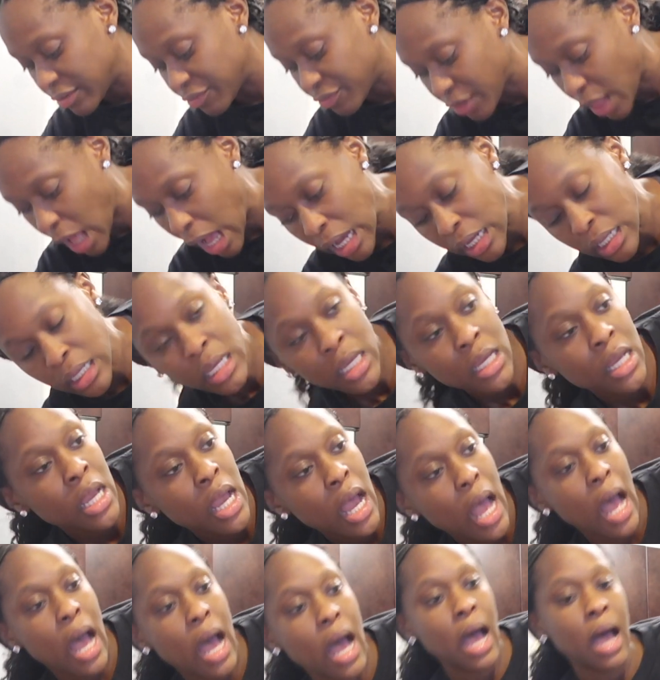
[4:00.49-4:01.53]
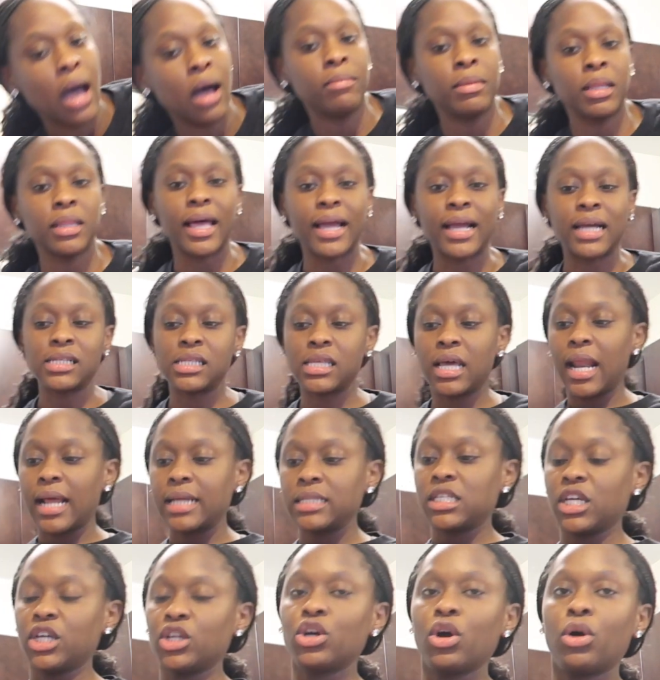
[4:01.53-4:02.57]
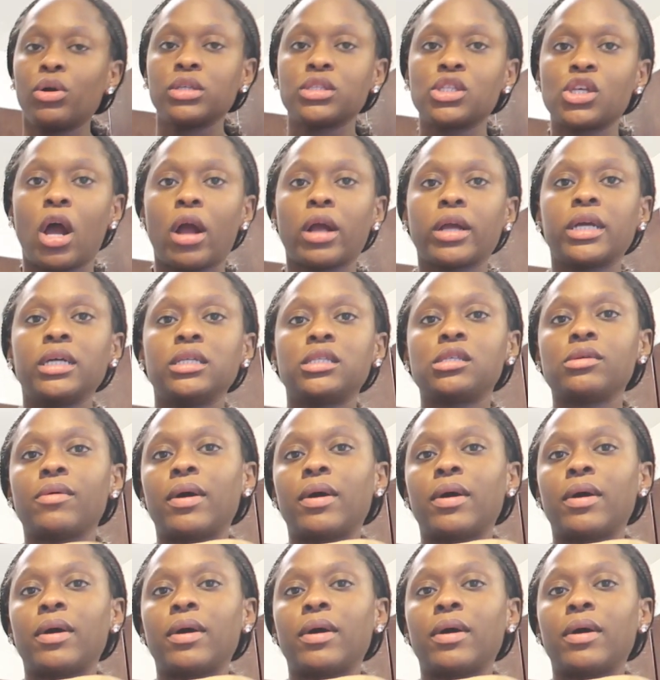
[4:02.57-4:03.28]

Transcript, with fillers: the vlog. Um, like I said, I did go to Target.